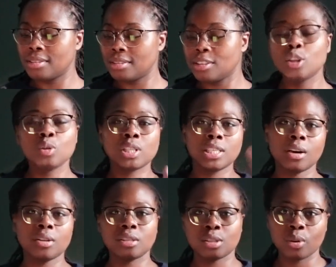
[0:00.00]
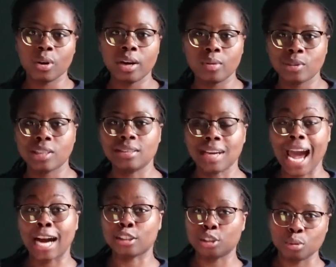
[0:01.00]
you'll see on the screen what the
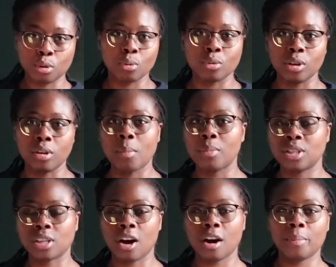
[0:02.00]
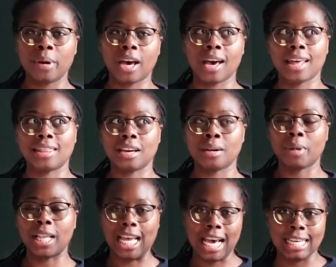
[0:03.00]
actual real numbers are, but I think in
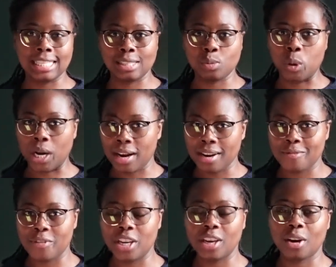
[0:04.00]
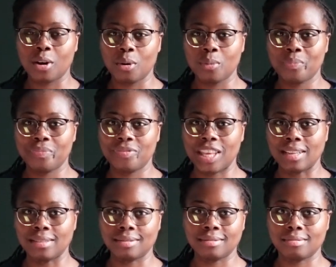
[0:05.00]
my last What I Knit video
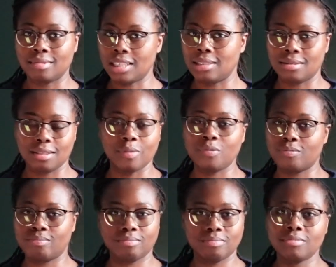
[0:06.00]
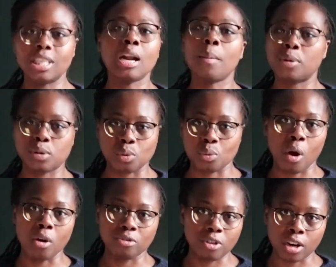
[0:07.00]
that the numbers were
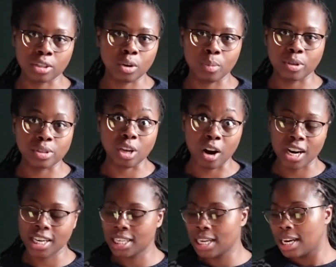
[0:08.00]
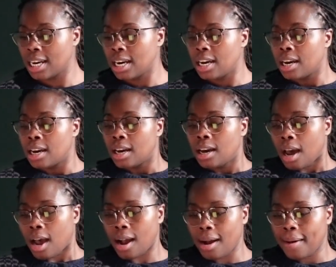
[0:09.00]
wrong for October, sorry.
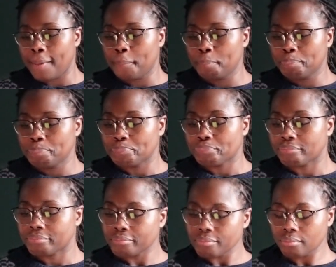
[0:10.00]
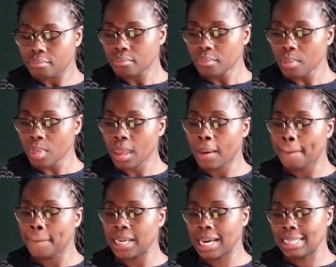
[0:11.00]
But
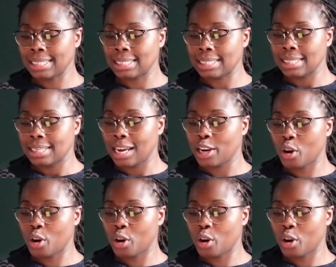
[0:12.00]
yes, in